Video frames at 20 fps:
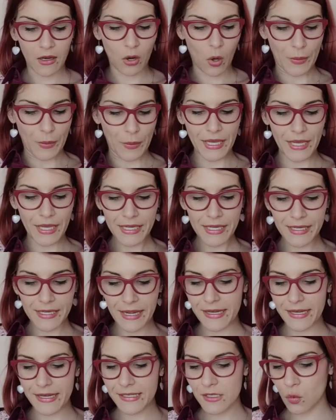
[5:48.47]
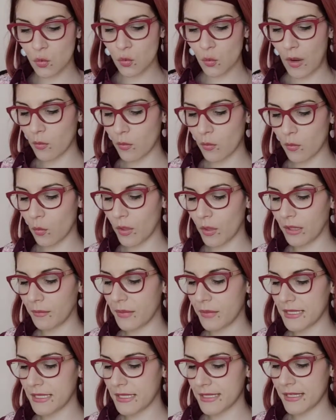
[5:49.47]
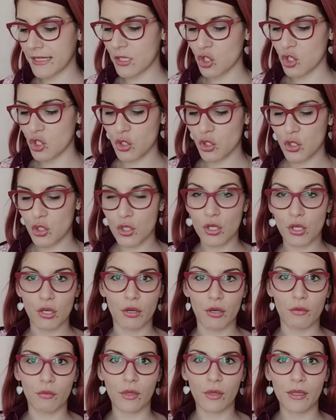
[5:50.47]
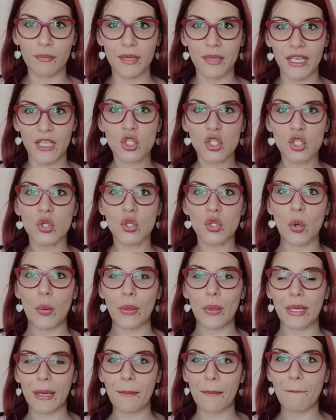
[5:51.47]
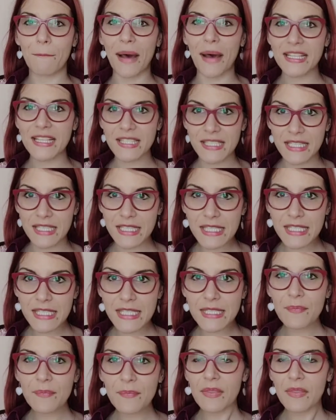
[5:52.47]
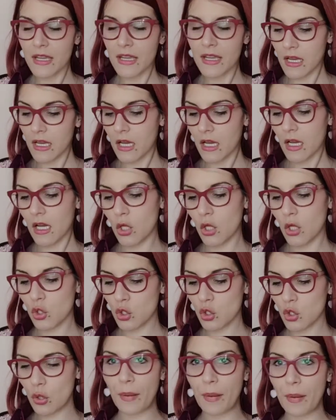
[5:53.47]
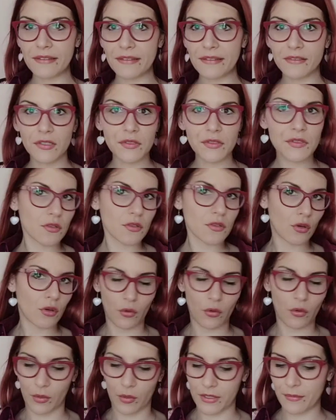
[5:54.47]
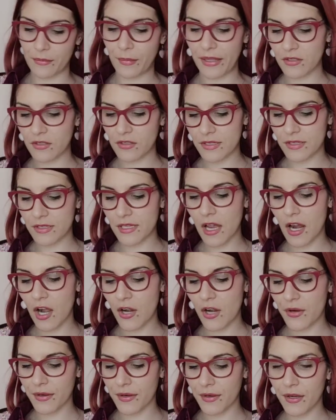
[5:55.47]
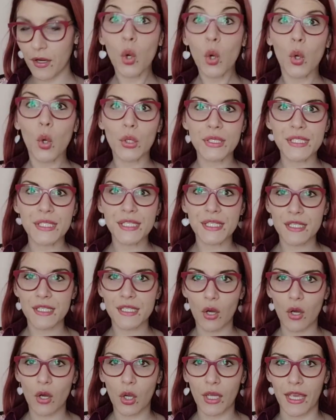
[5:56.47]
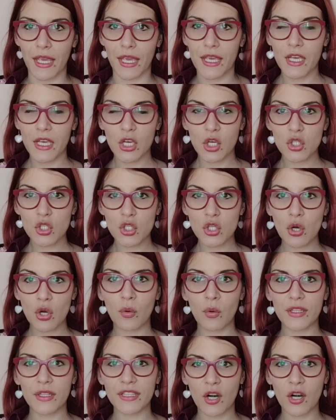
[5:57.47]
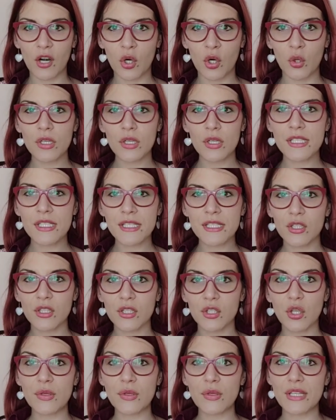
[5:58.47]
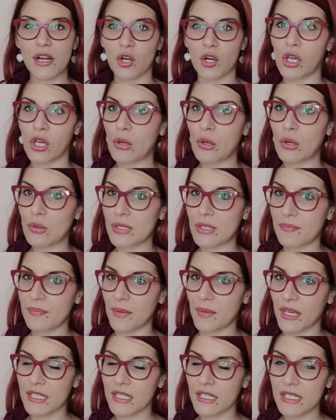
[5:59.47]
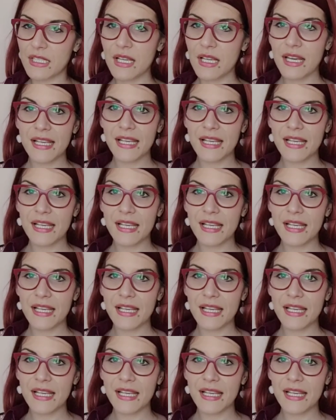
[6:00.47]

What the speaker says: Okay, next one will be sewing buttons. So buttons, you know what buttons are? Hooks. Okay, so what are hooks? Those are clothespins.